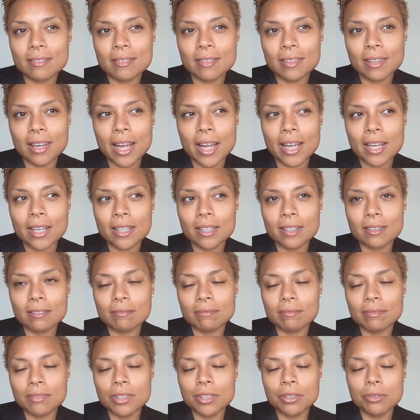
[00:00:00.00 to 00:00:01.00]
Like,
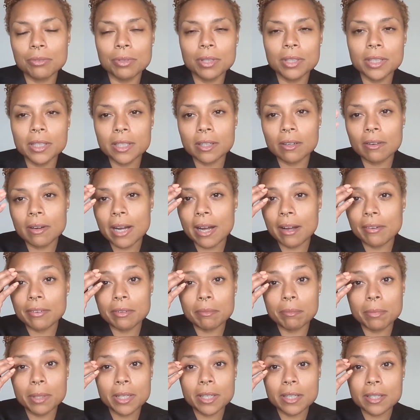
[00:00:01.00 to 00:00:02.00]
you really don't have to
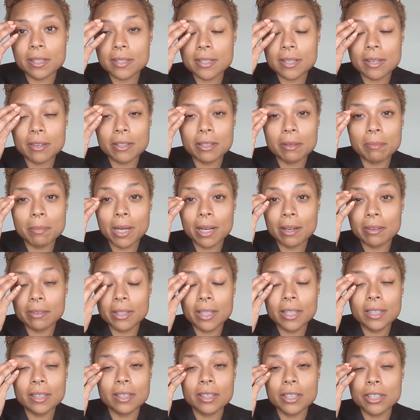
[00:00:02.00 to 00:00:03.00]
be concerned about
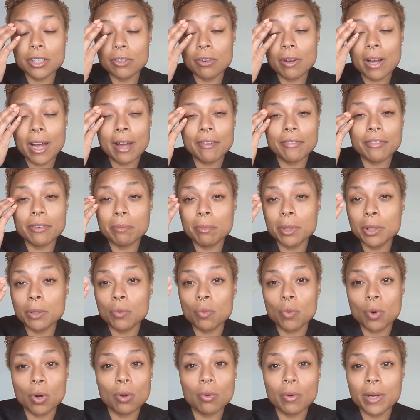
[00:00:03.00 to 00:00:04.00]
nothing. You don't have to be
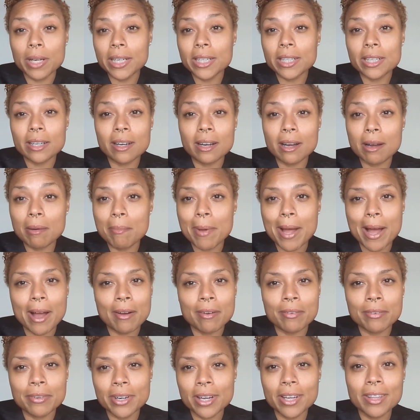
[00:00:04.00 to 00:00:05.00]
worried
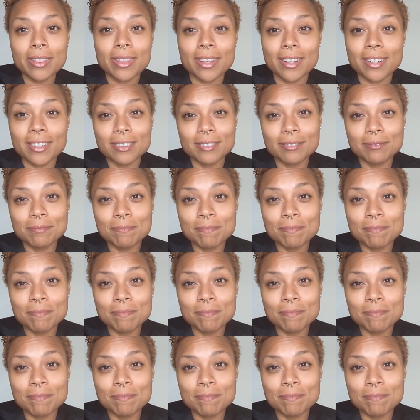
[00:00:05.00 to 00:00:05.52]
about nothing.